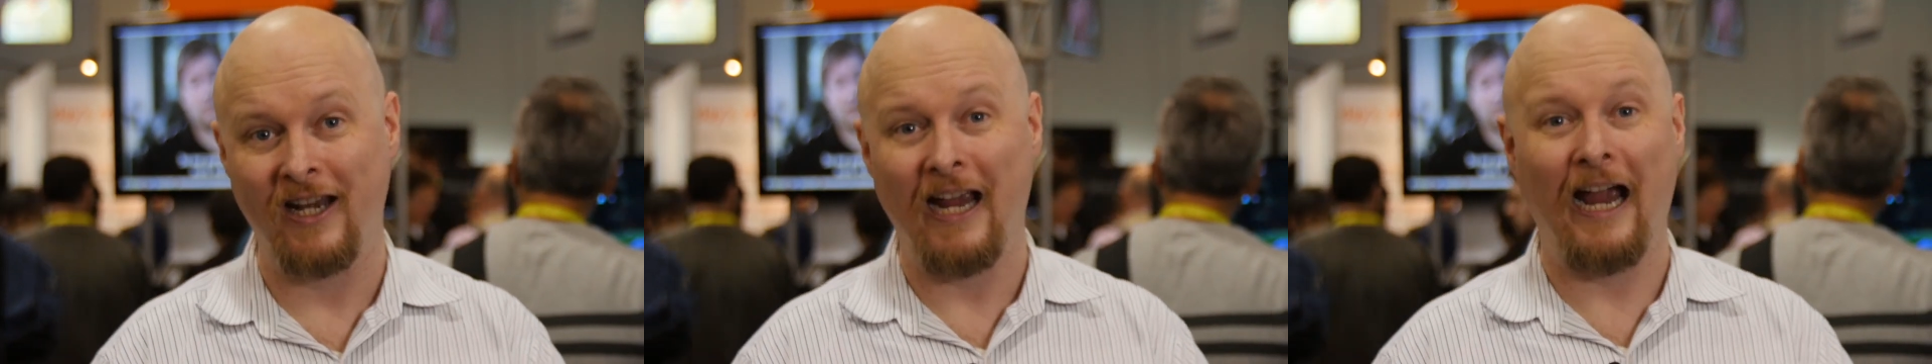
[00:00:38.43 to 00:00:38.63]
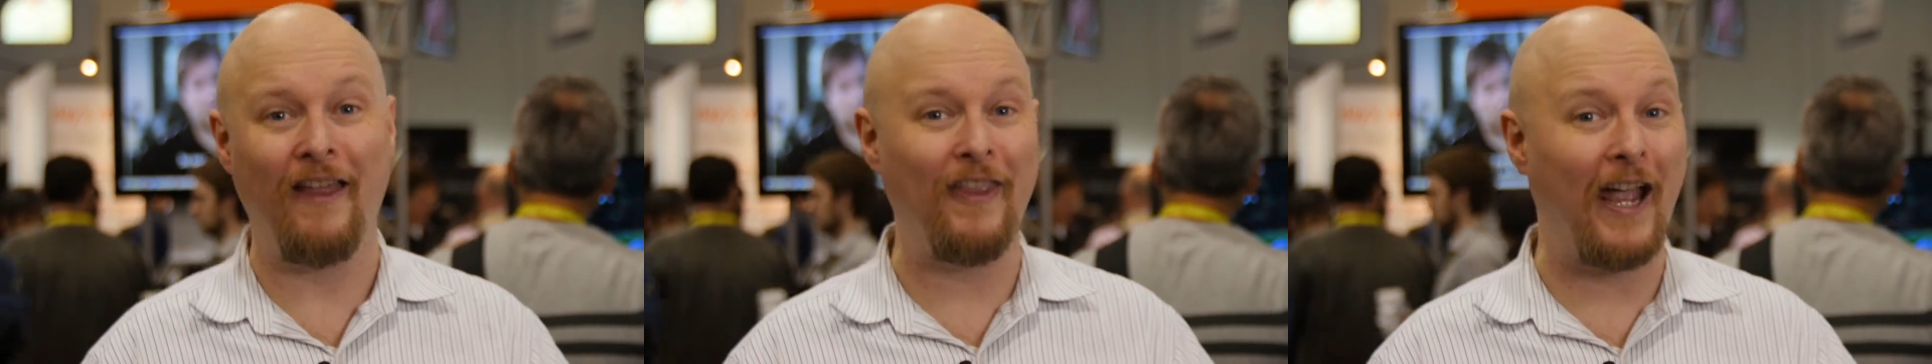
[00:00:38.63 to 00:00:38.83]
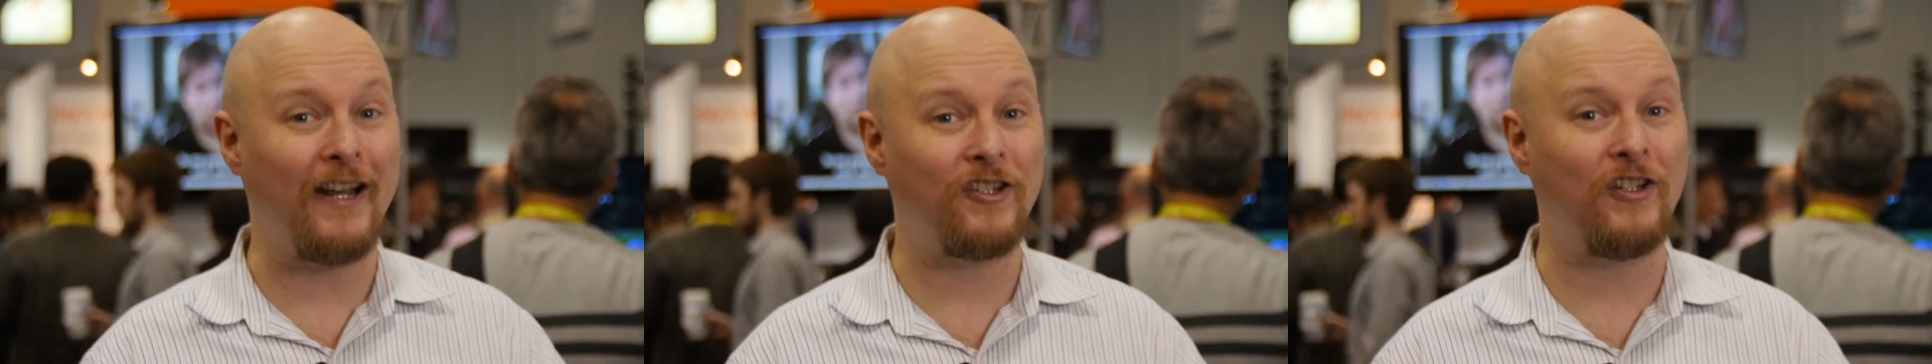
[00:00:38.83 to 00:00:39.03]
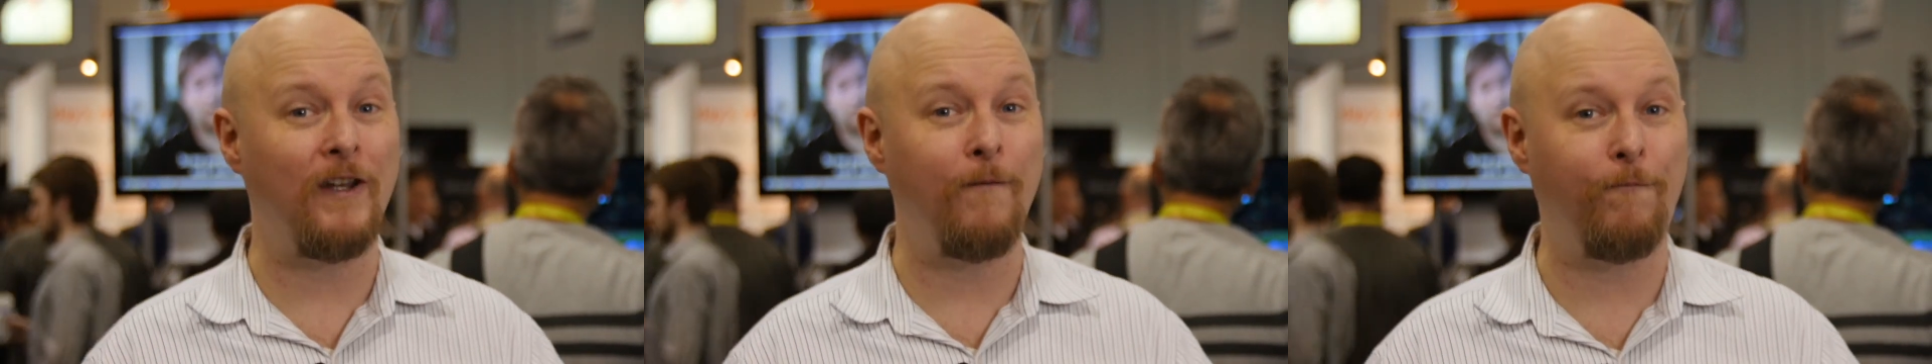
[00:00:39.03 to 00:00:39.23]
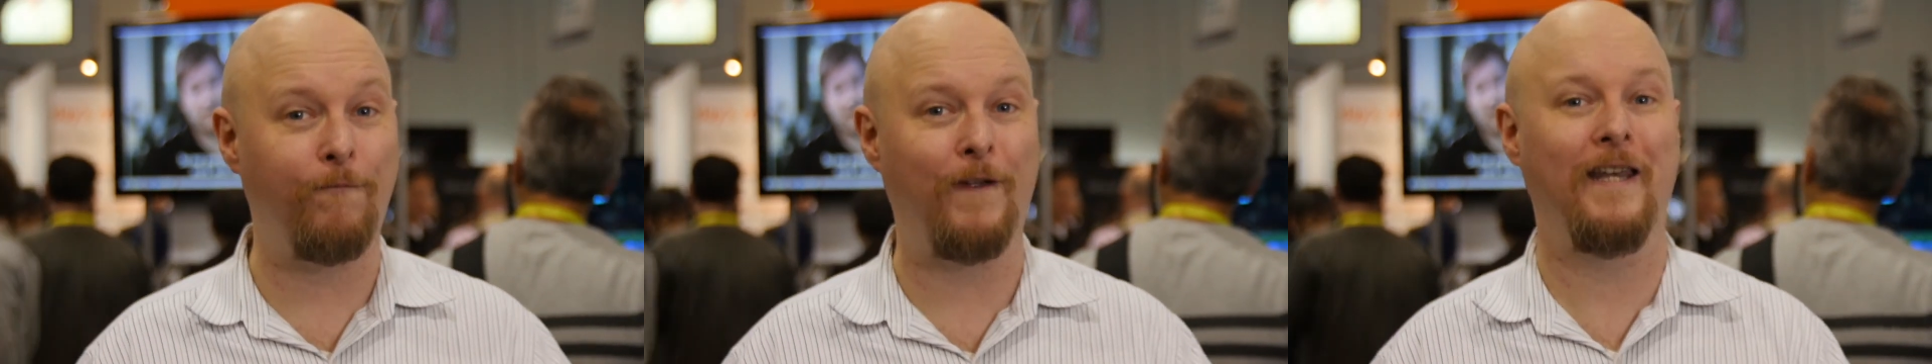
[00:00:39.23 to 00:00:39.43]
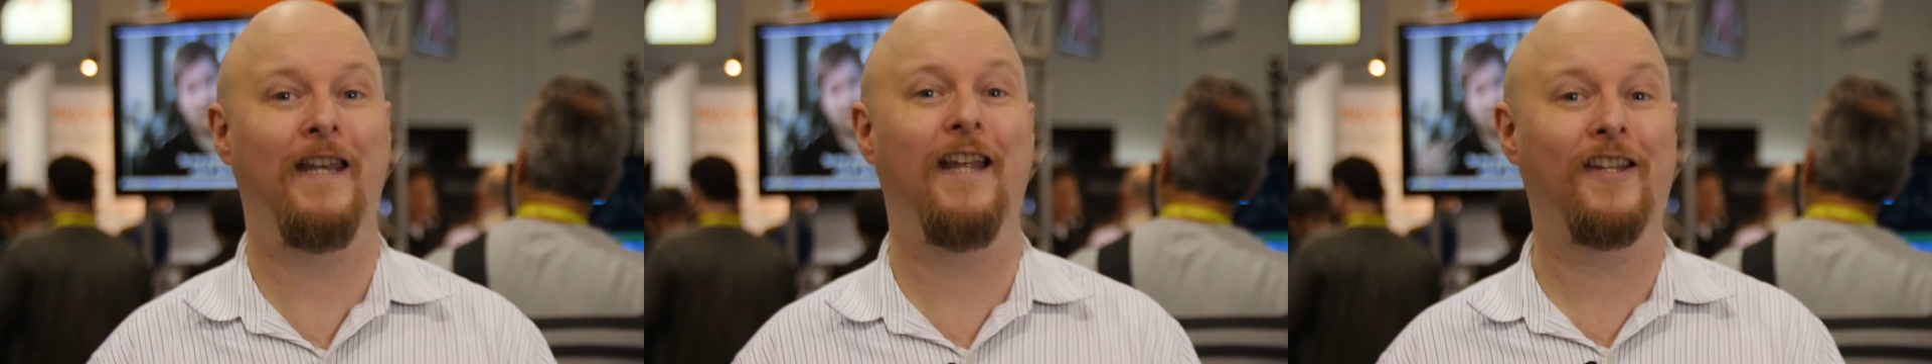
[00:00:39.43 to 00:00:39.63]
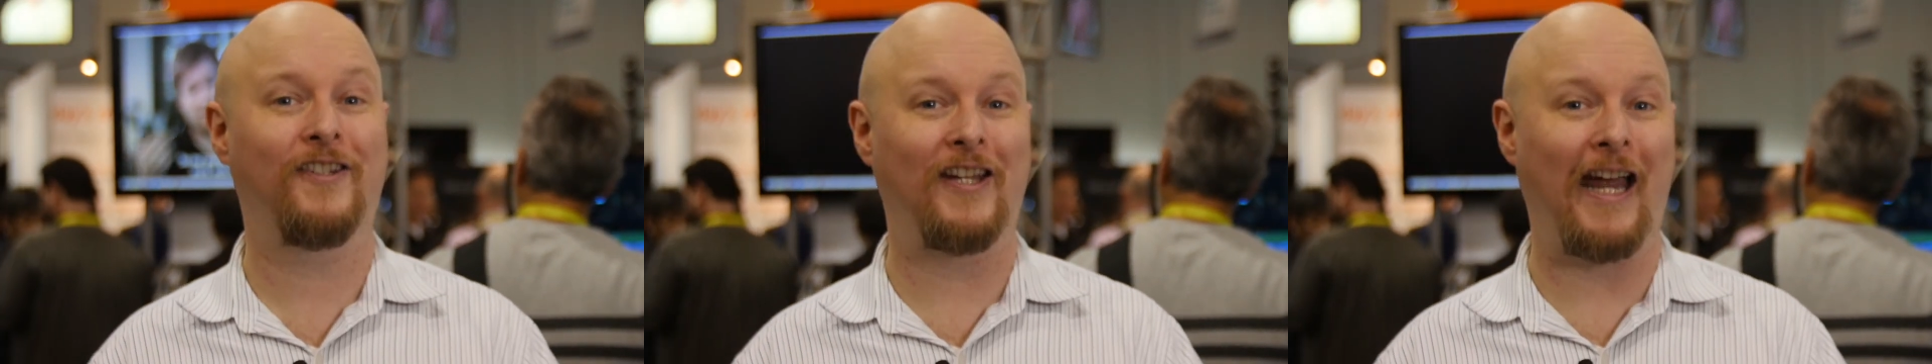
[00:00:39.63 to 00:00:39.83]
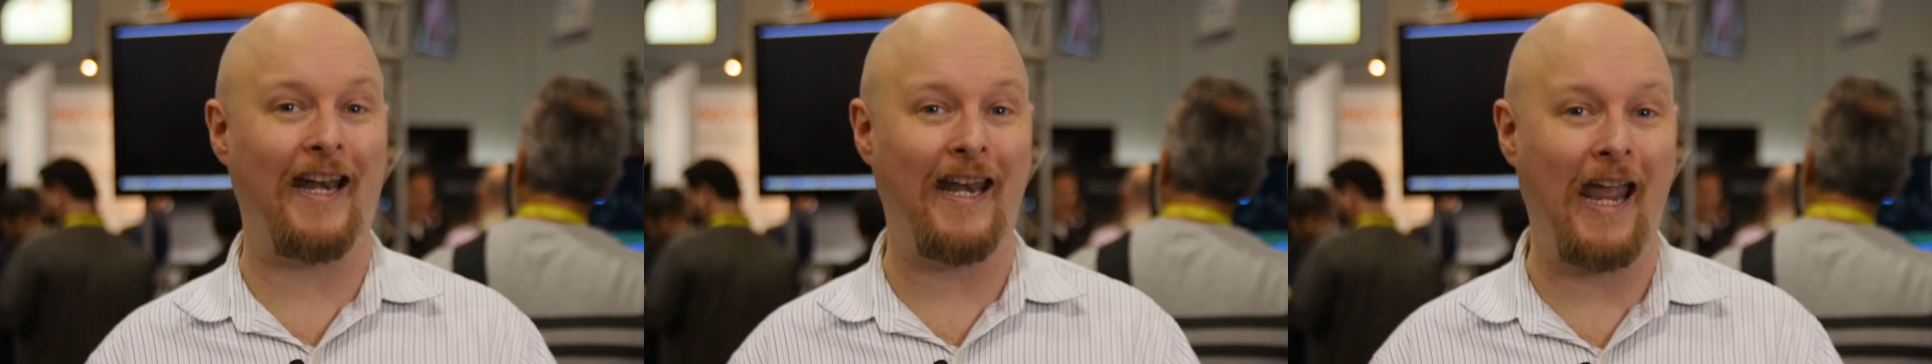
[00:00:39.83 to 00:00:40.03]
and that's in fitness
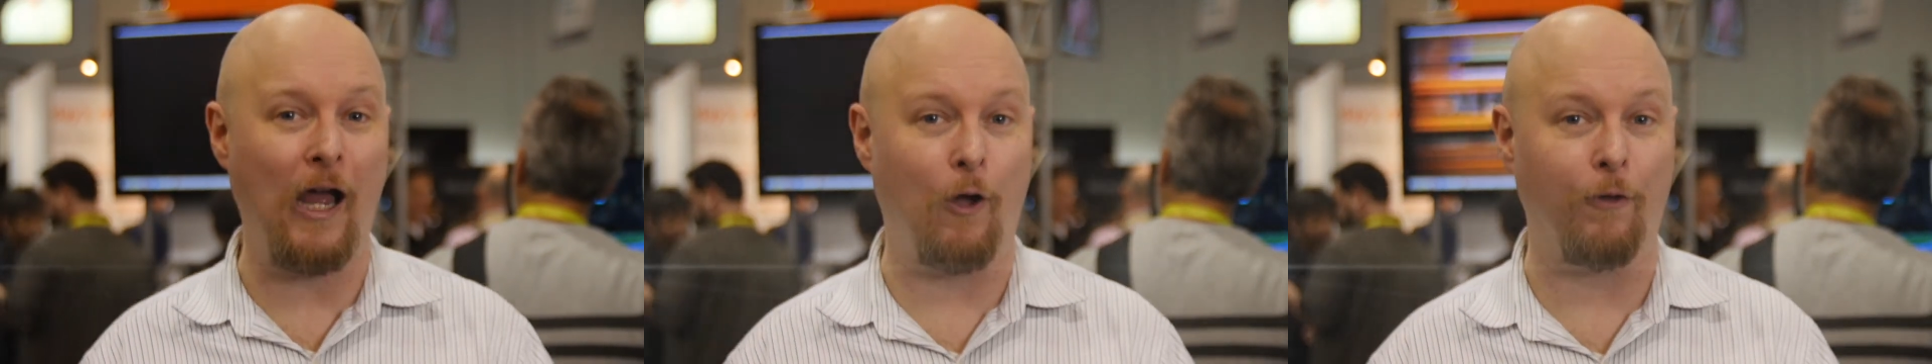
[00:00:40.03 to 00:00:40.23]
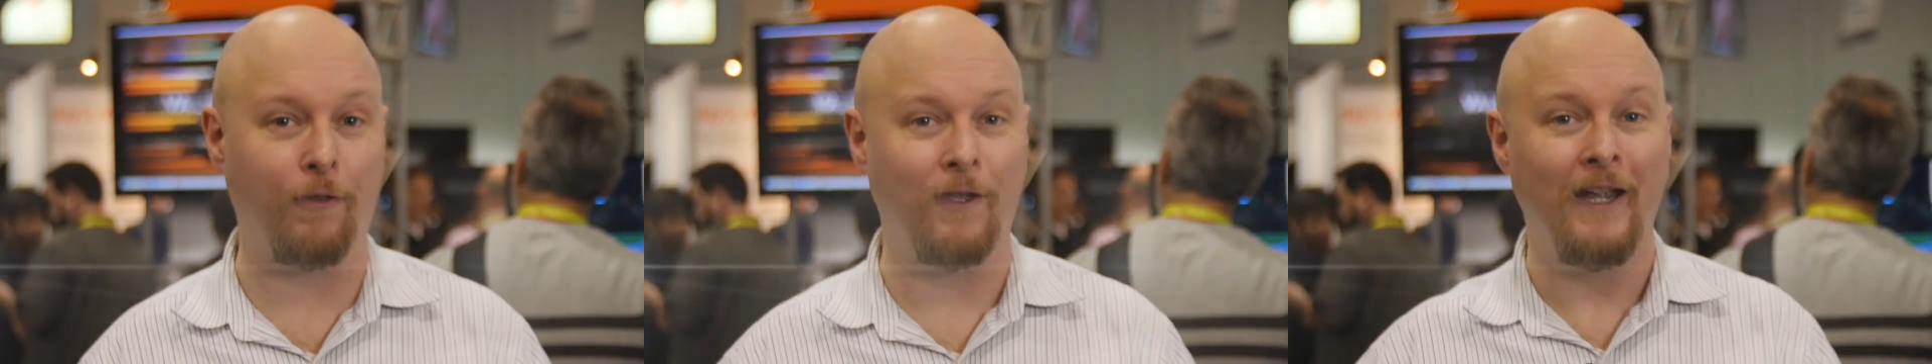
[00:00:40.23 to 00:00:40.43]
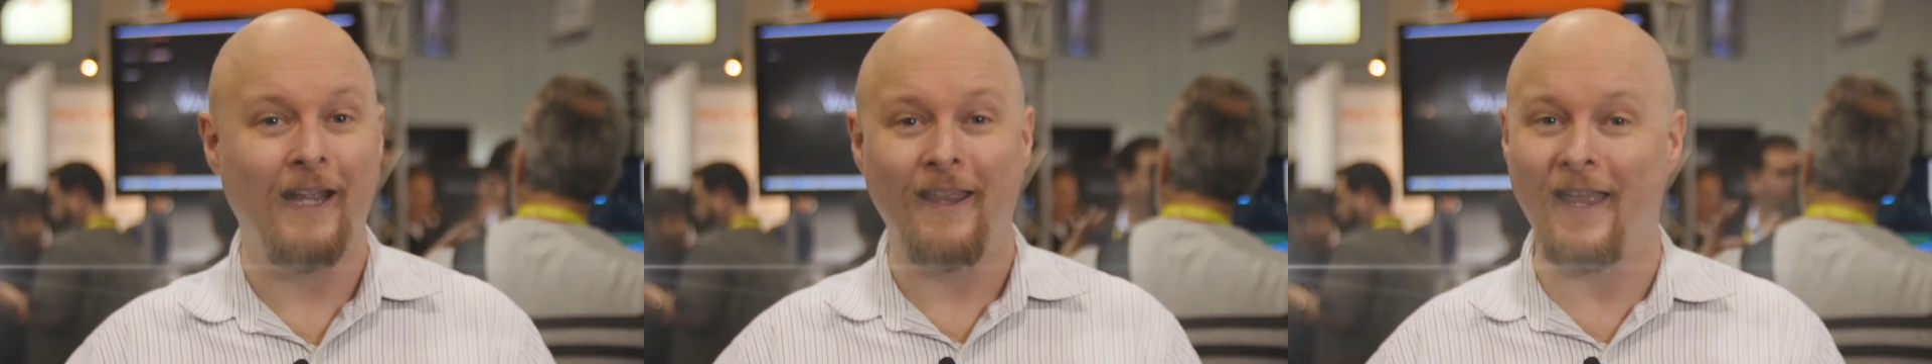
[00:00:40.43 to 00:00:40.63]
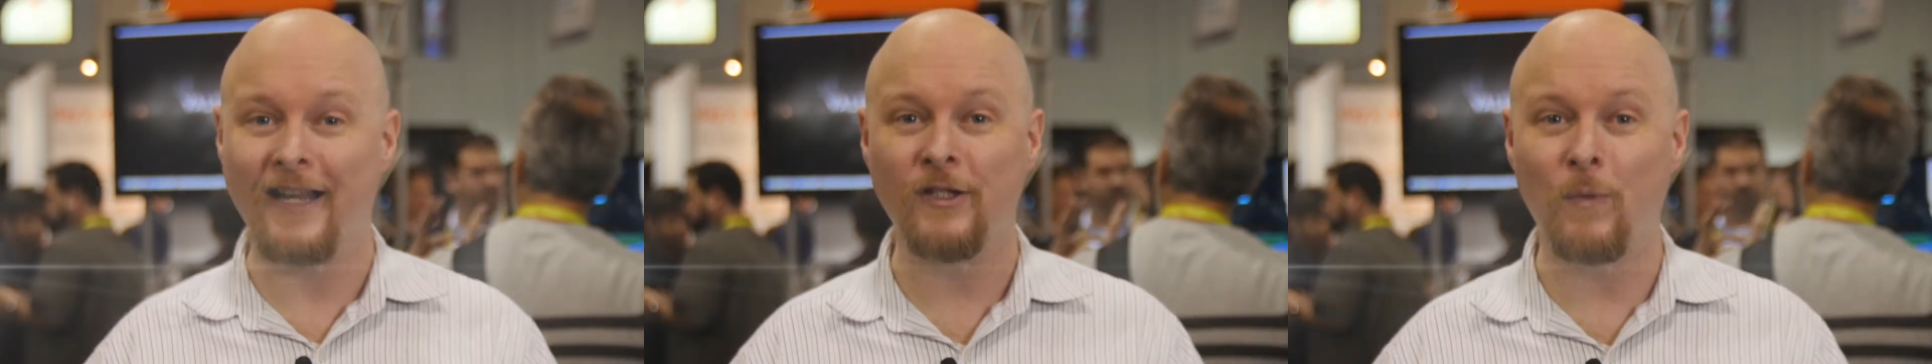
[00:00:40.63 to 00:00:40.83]
and health. That's